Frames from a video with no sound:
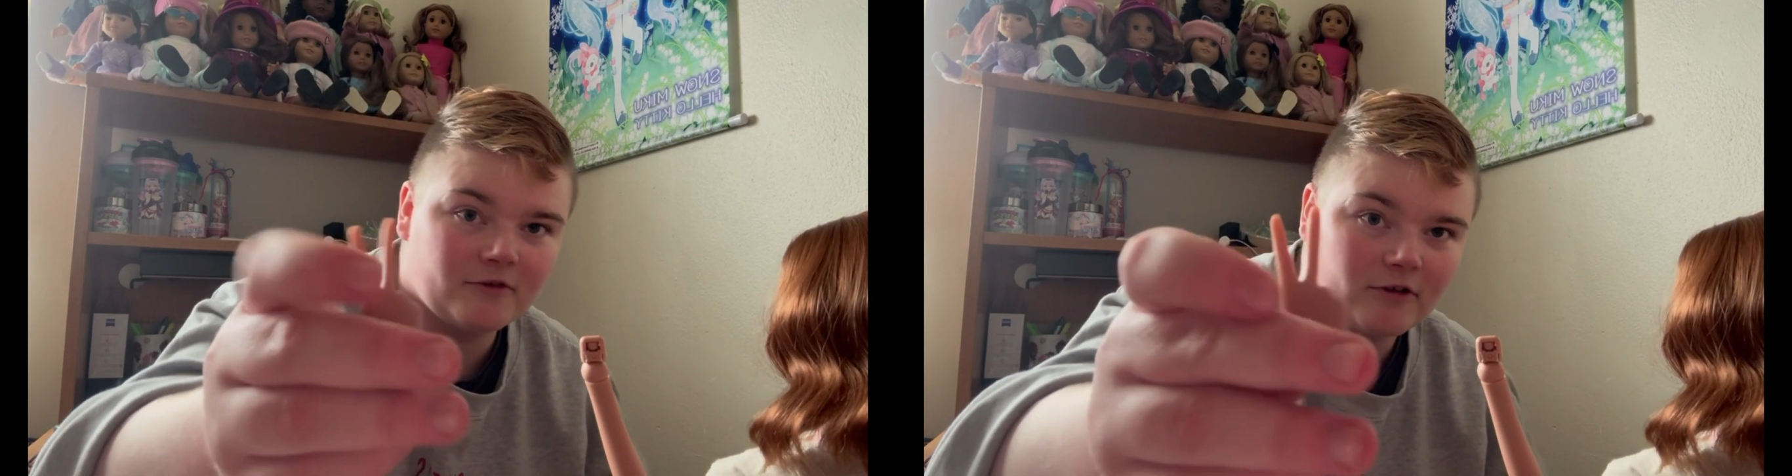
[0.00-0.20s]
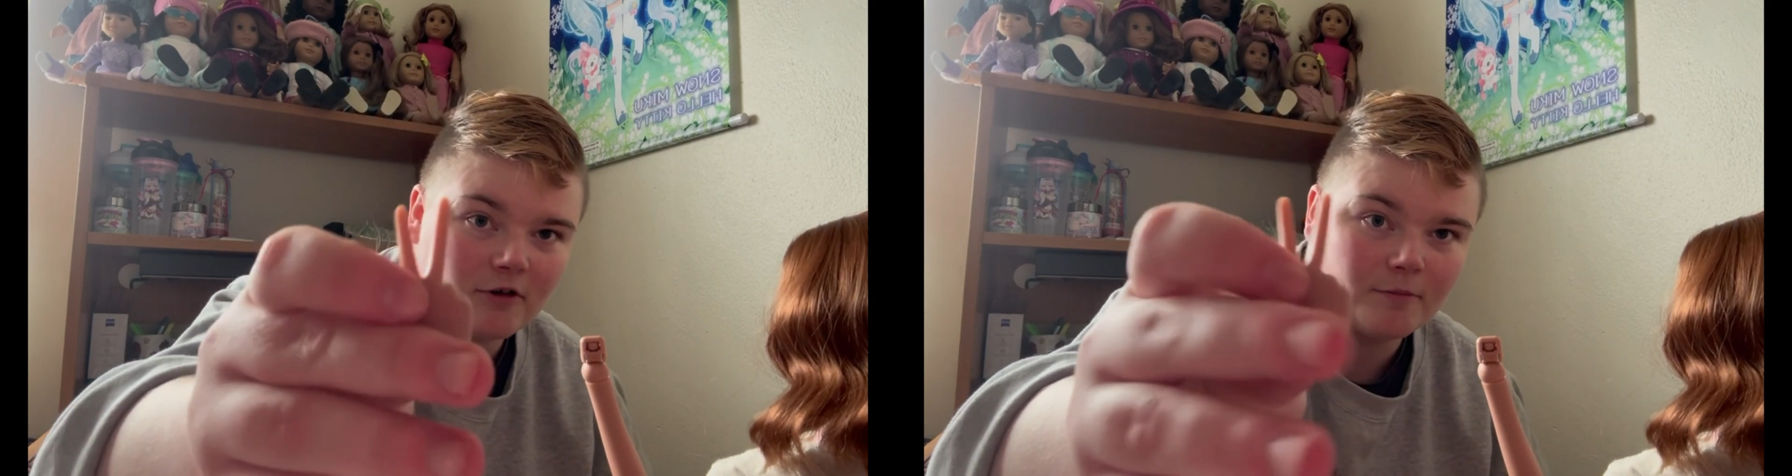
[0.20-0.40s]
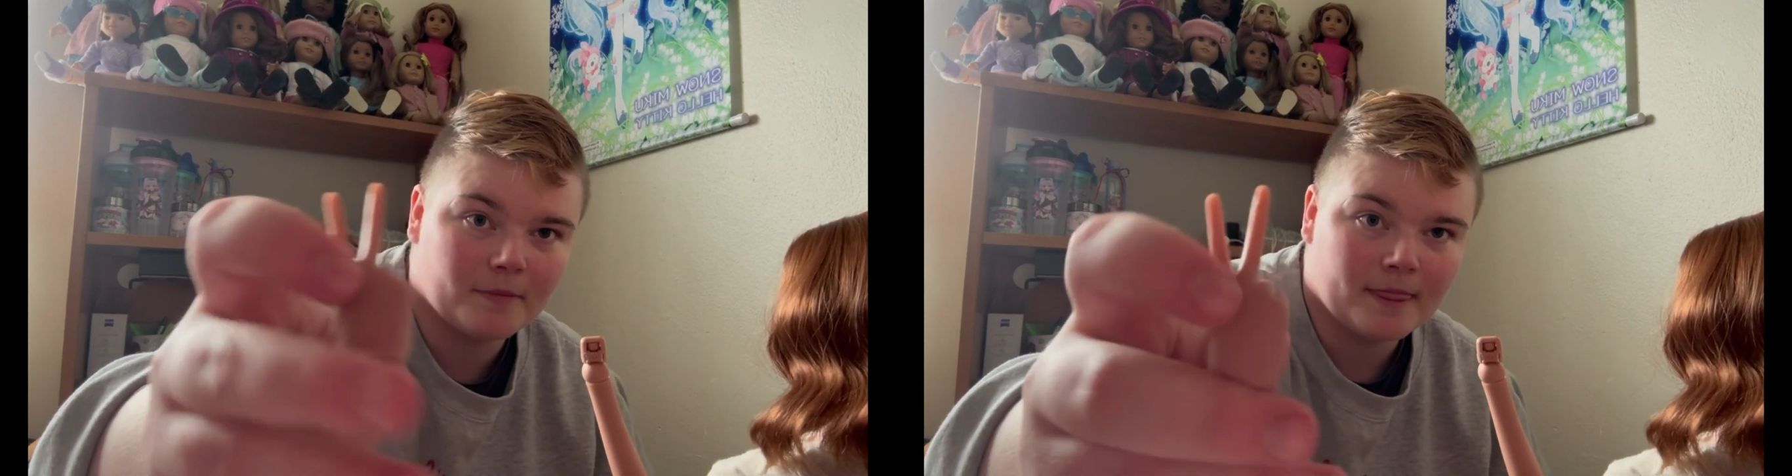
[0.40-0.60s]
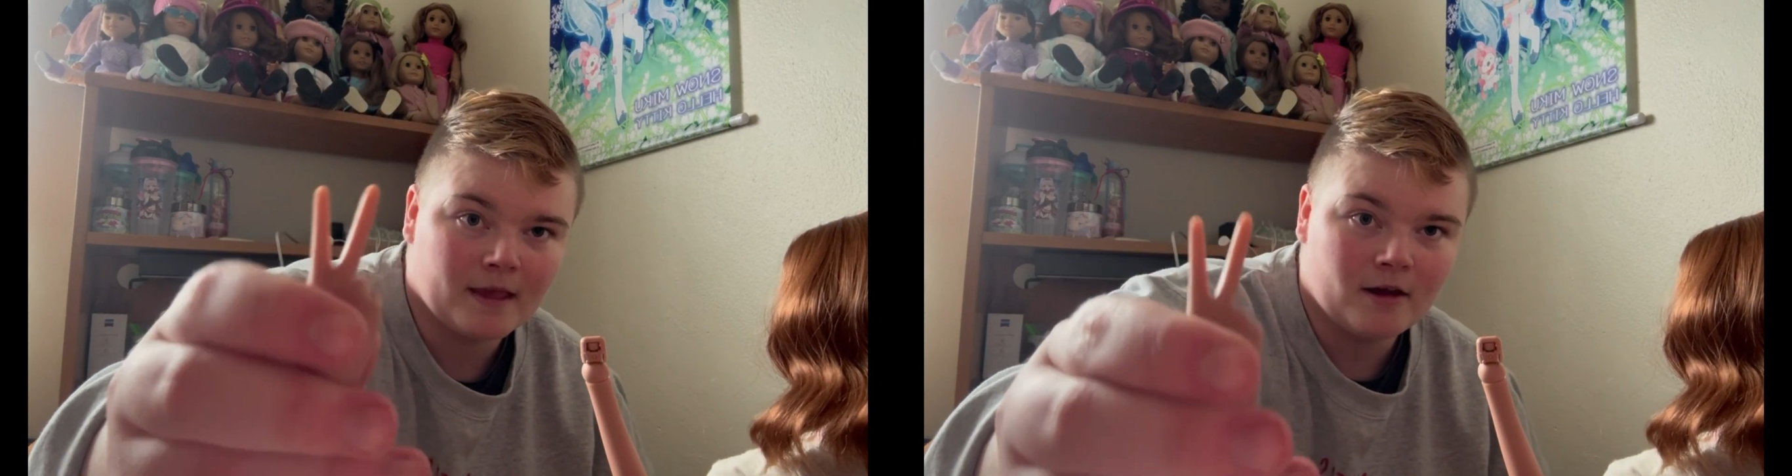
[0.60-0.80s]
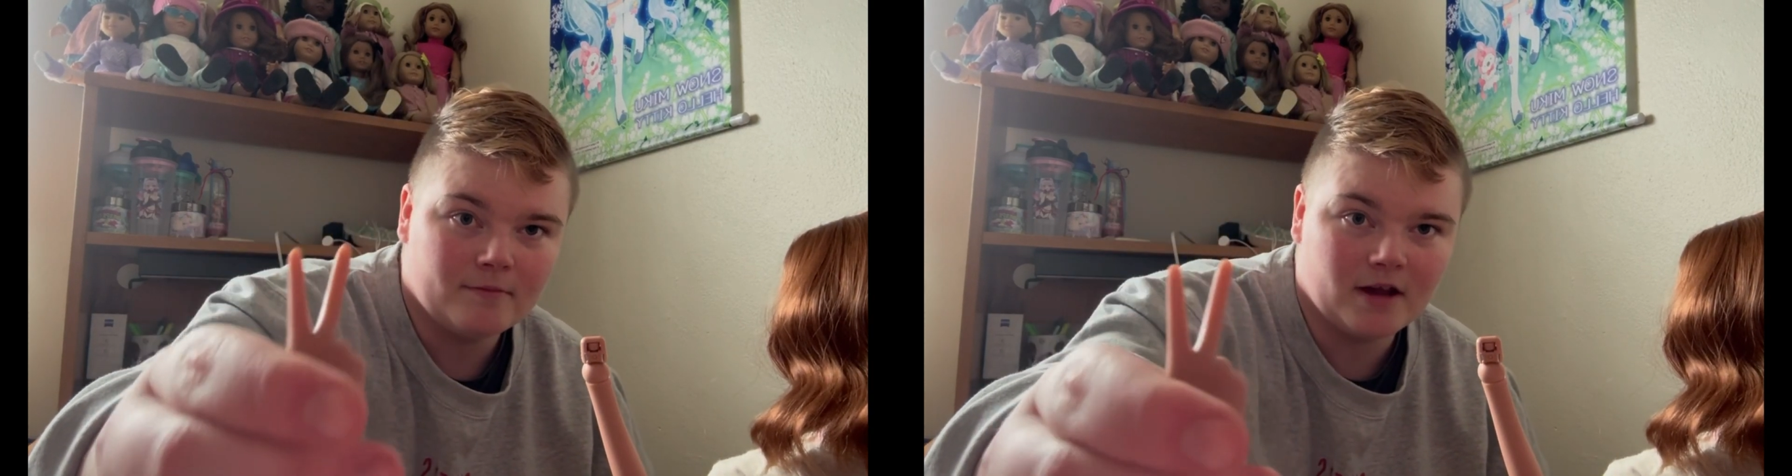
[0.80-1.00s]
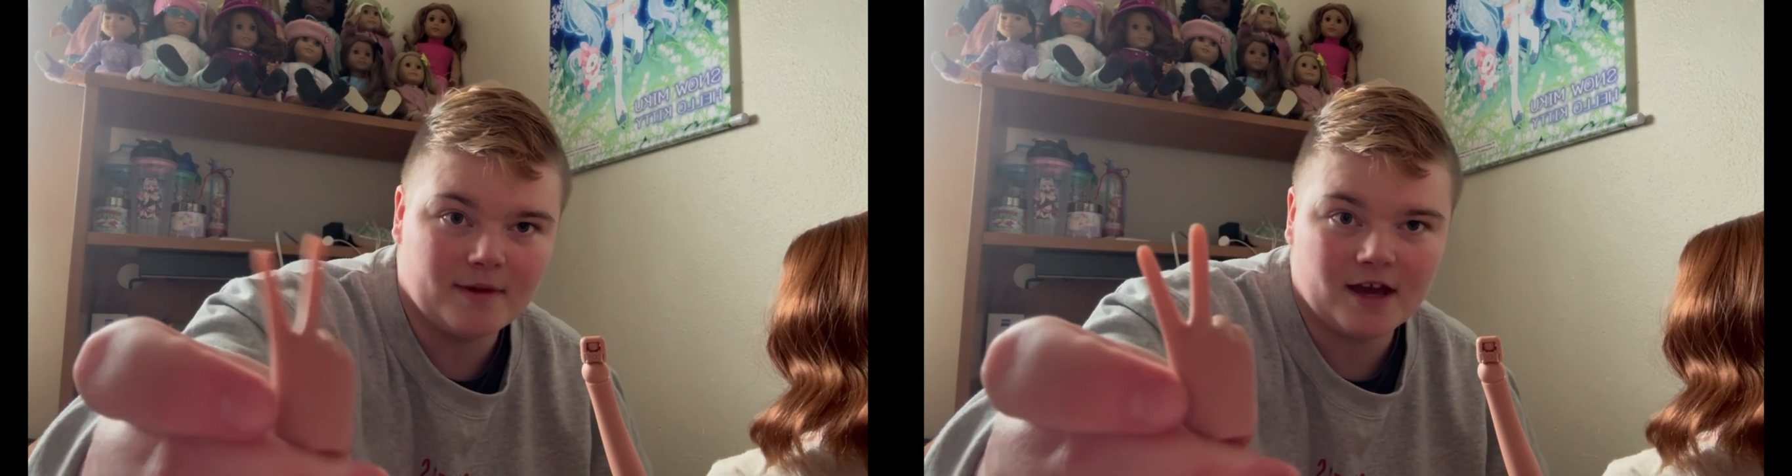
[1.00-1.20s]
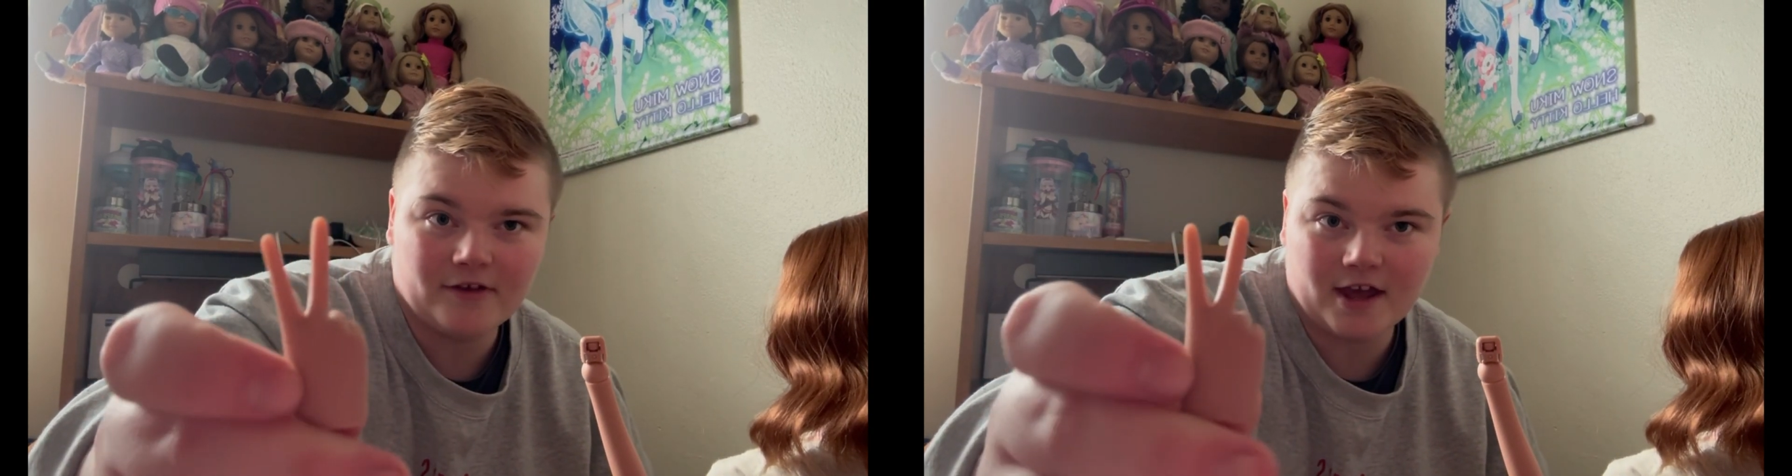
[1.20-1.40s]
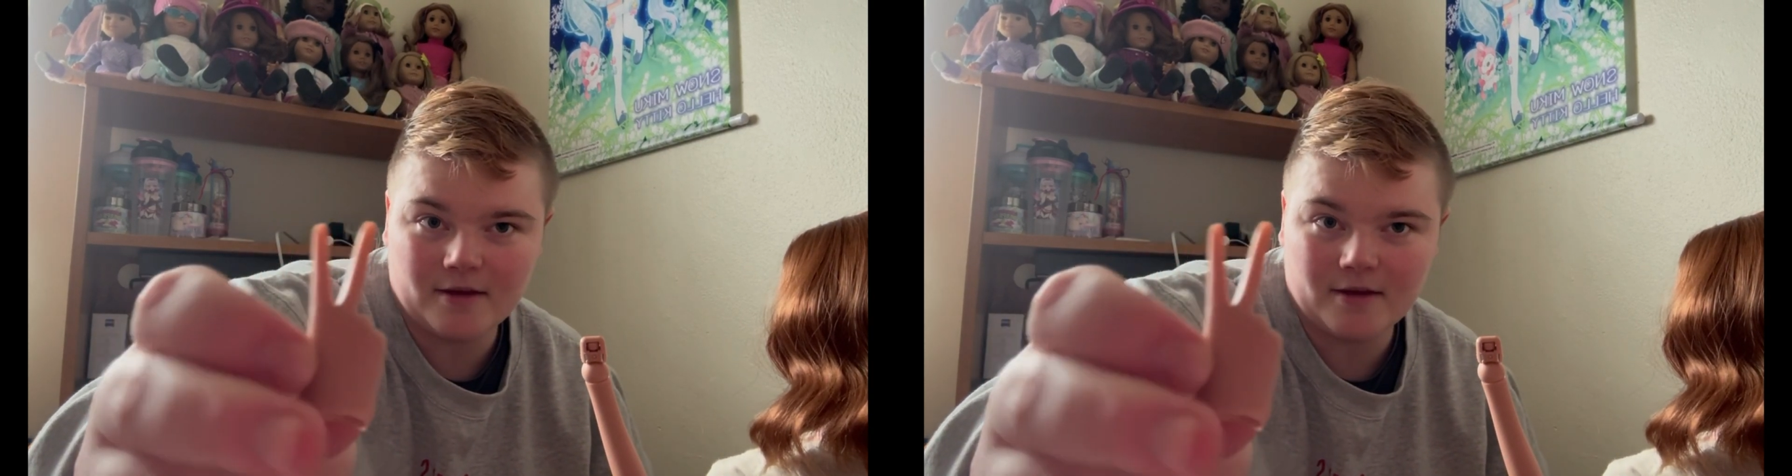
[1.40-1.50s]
So maybe as I